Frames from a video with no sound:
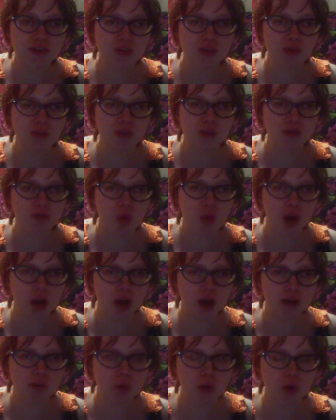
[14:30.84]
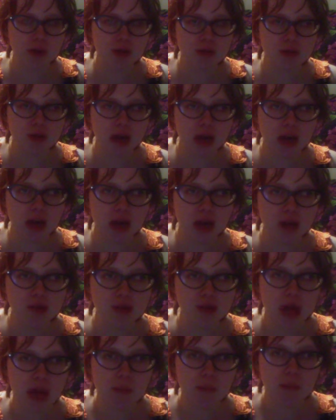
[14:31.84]
from The Swan
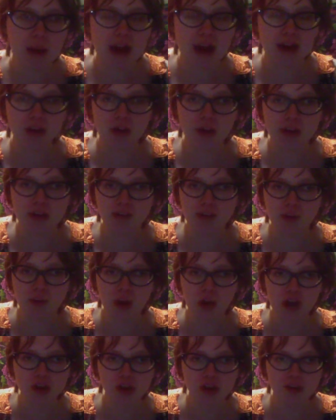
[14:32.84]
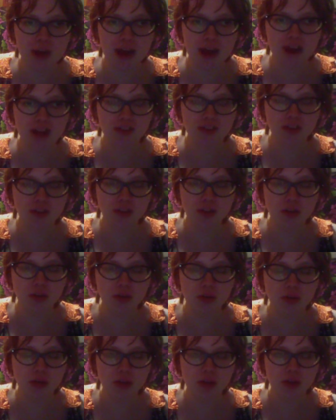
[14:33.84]
Princess, Madeline from The Hunchback
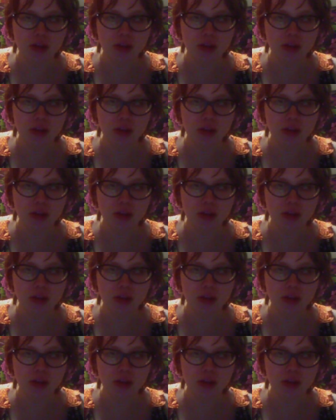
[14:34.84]
2,